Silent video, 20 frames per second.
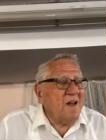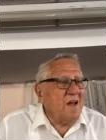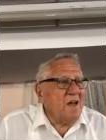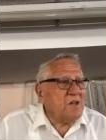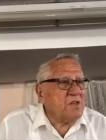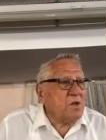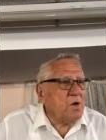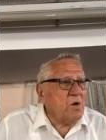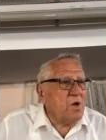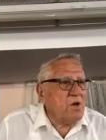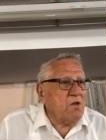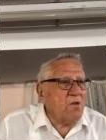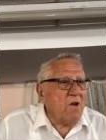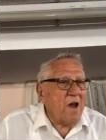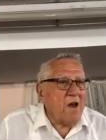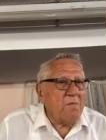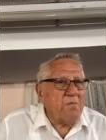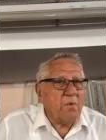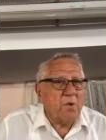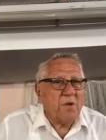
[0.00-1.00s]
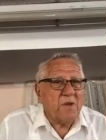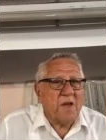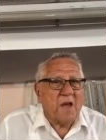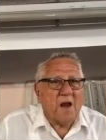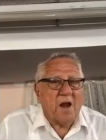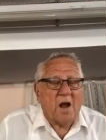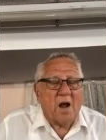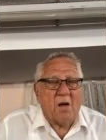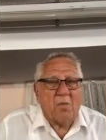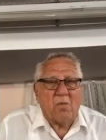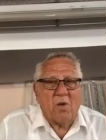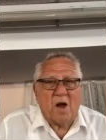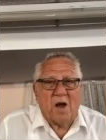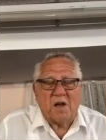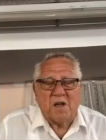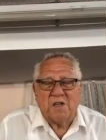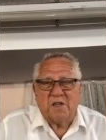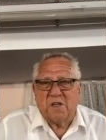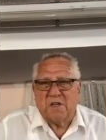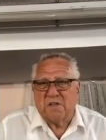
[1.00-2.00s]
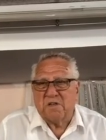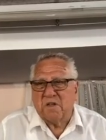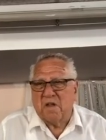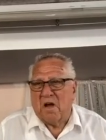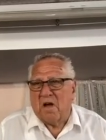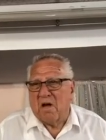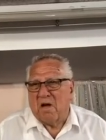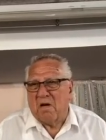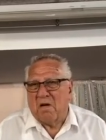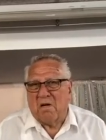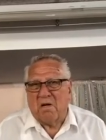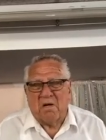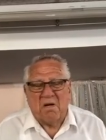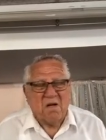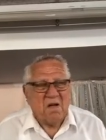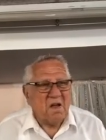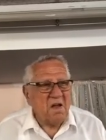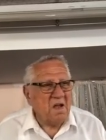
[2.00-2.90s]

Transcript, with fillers: And so he tried to put that arm around. He says, no.